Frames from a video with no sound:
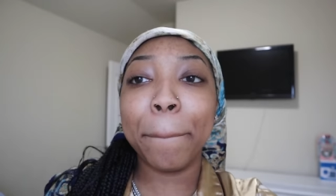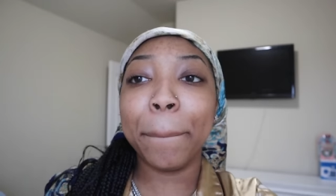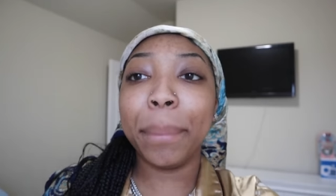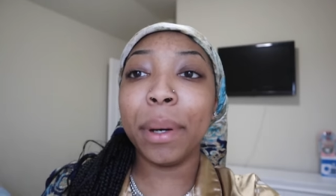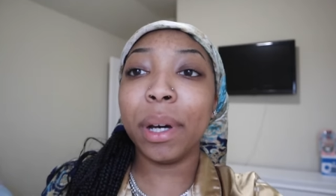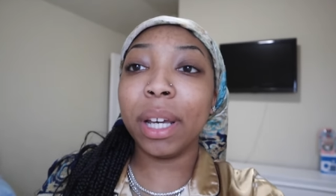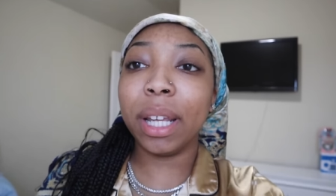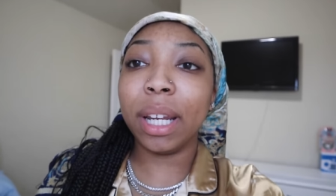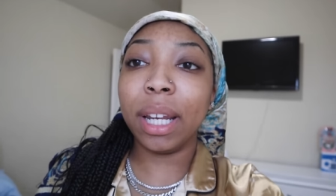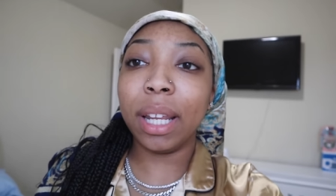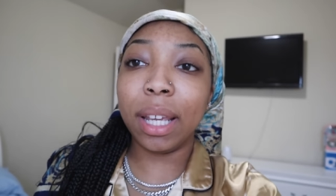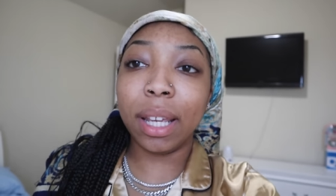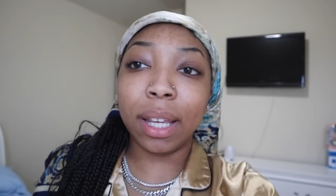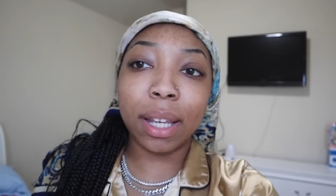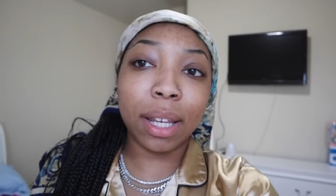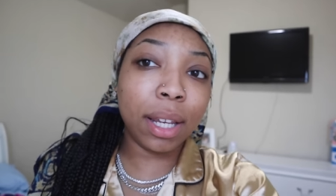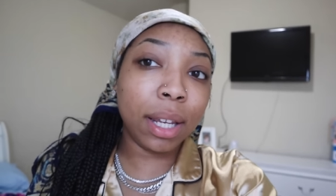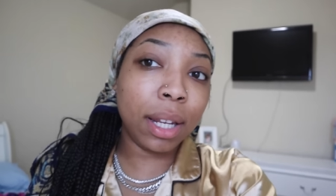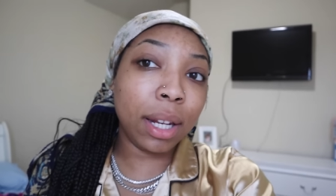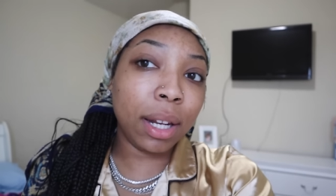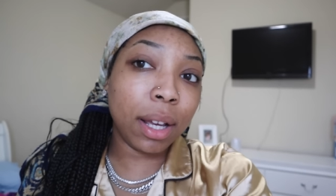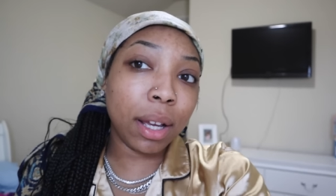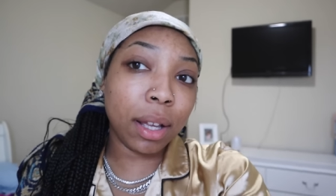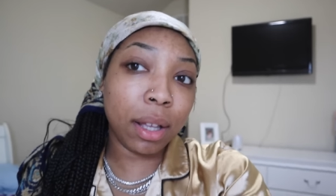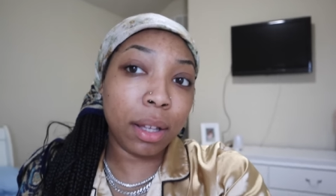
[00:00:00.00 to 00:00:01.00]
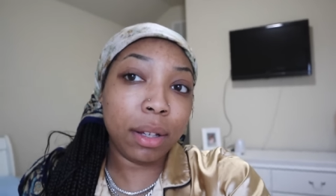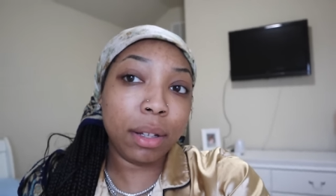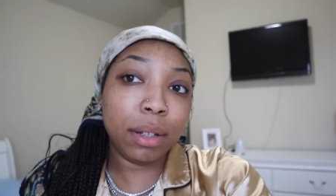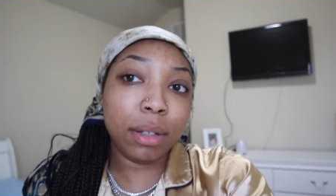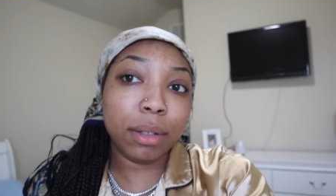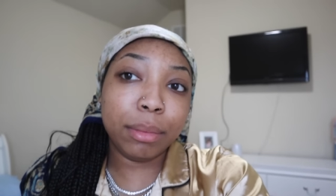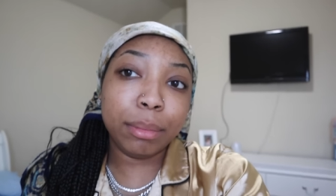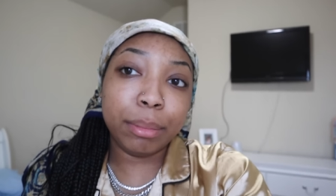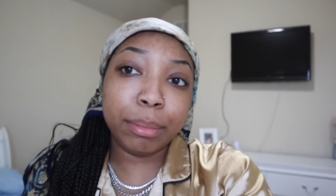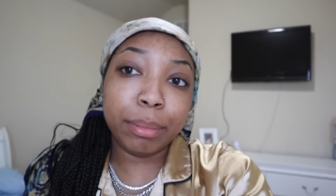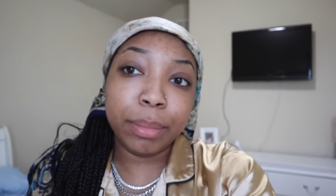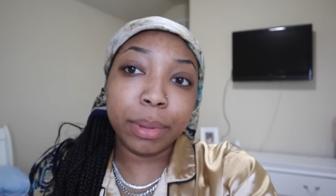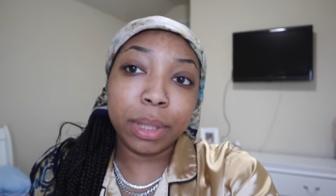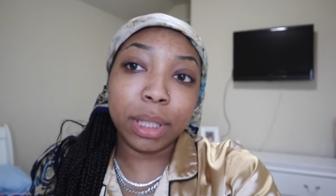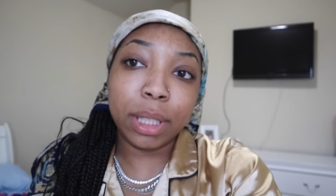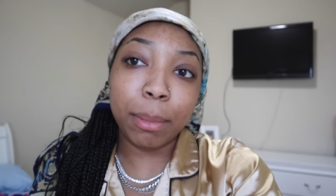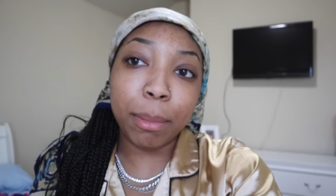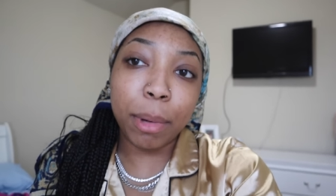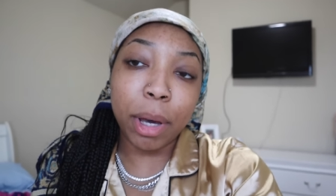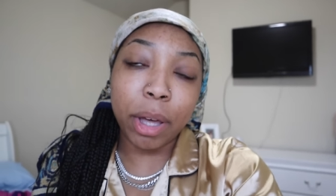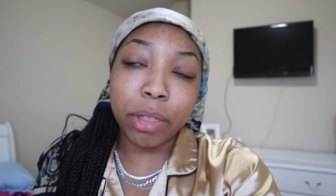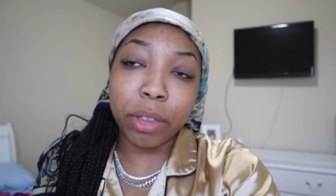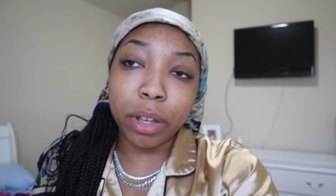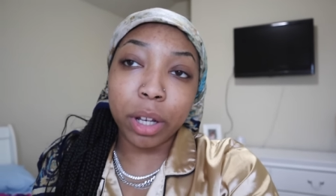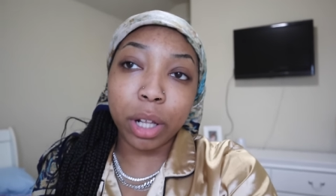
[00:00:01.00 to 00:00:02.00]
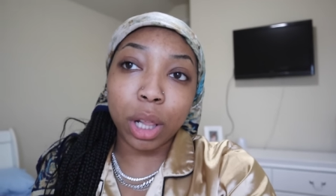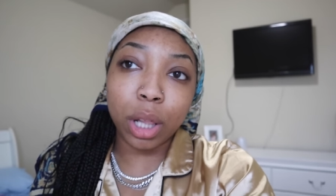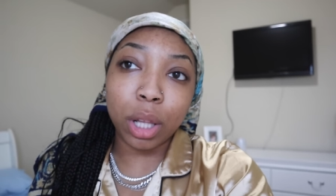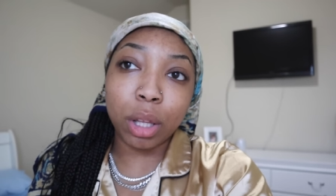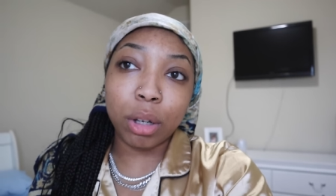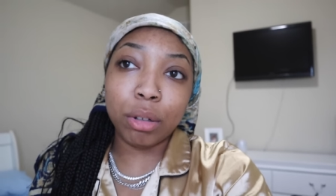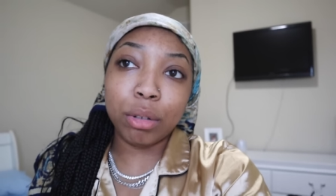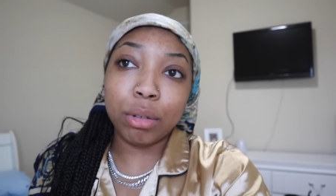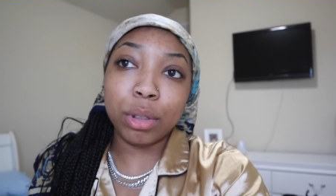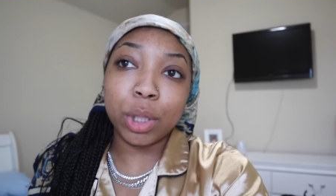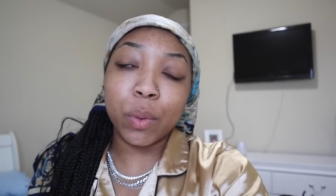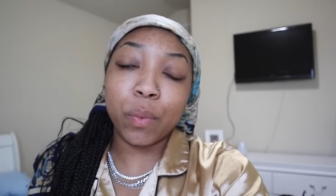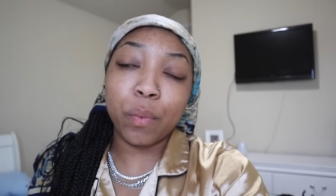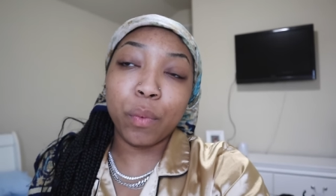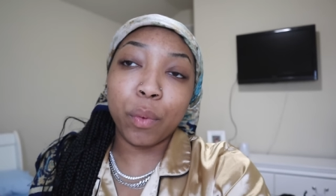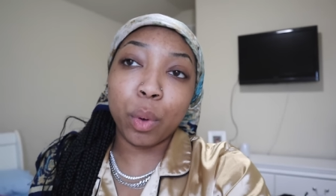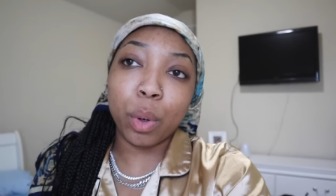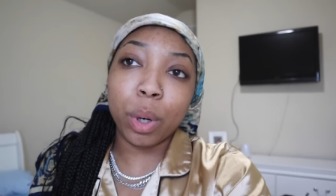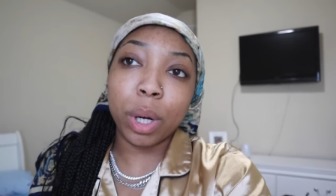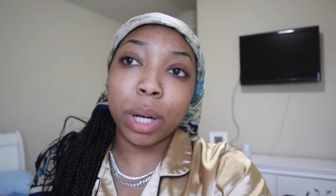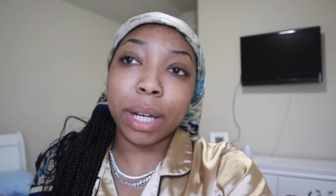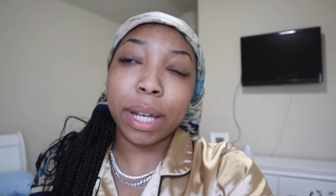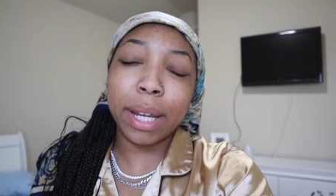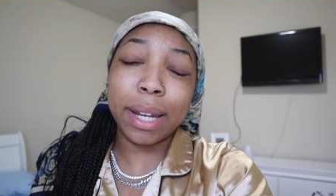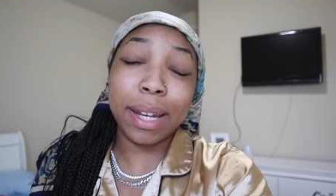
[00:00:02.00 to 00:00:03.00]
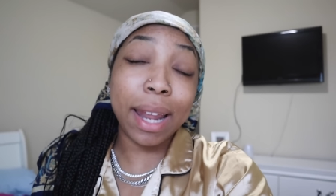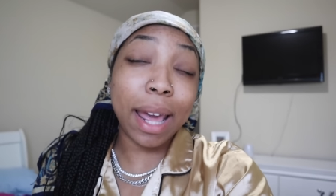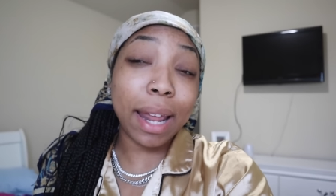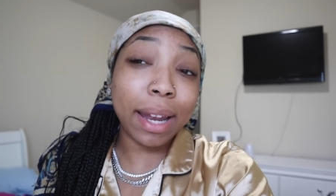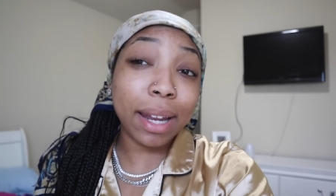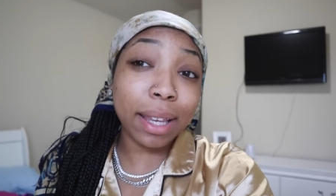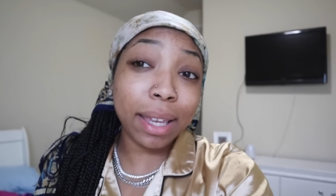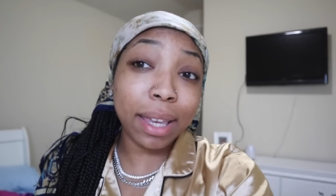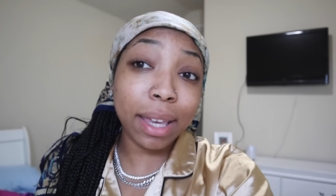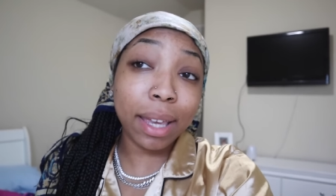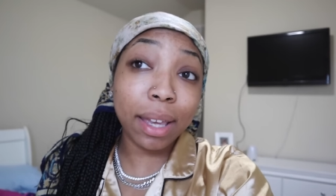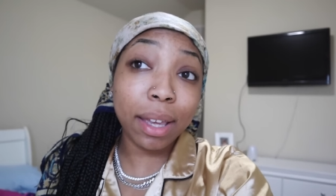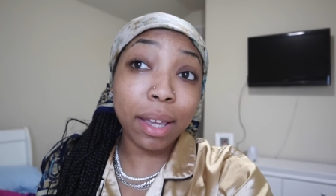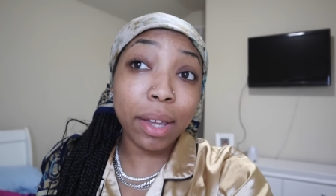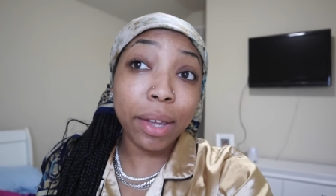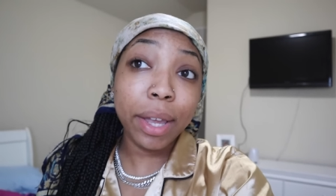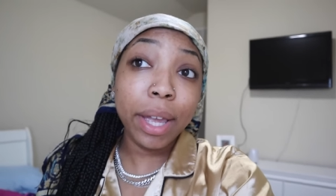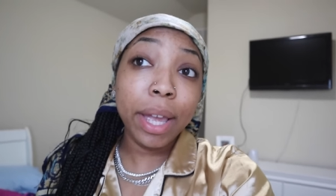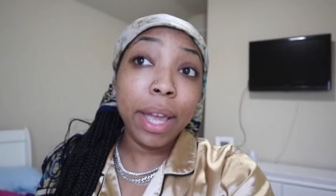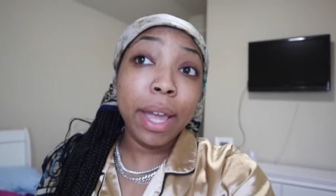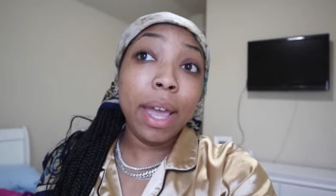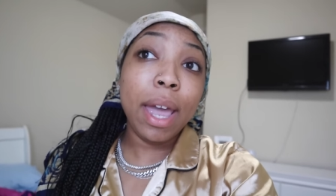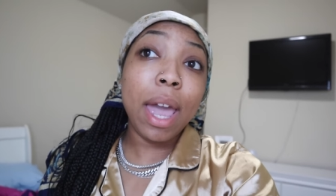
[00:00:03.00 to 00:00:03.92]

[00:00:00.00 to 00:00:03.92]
put in um, some other clothes for Connecticut.